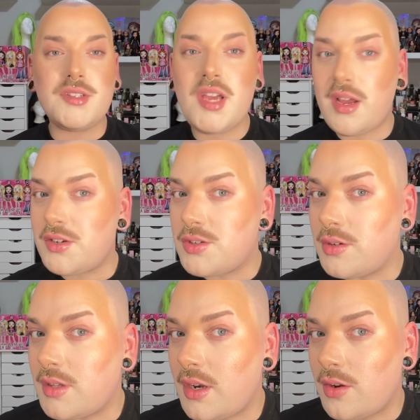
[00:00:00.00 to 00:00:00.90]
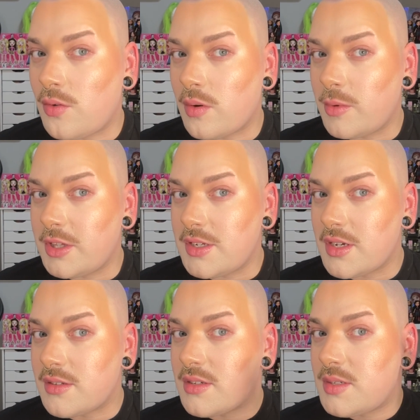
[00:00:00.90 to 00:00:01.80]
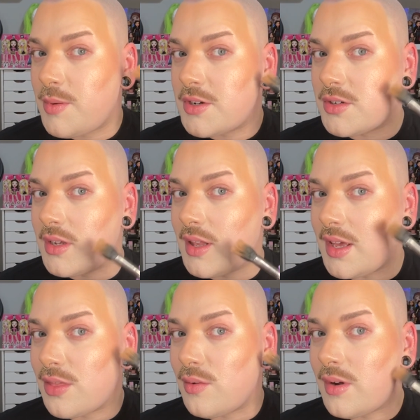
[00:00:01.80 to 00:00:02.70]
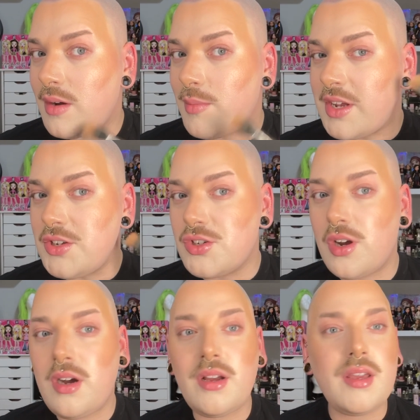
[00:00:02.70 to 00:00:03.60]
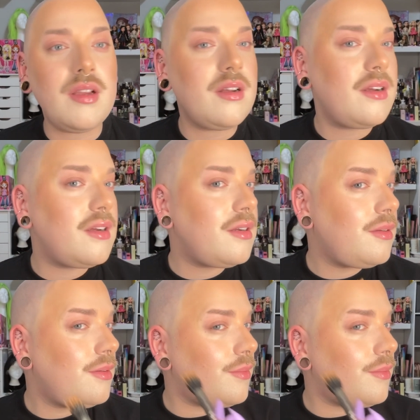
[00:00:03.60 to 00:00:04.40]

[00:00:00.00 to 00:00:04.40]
textured than it normally does, especially throughout my jaw here,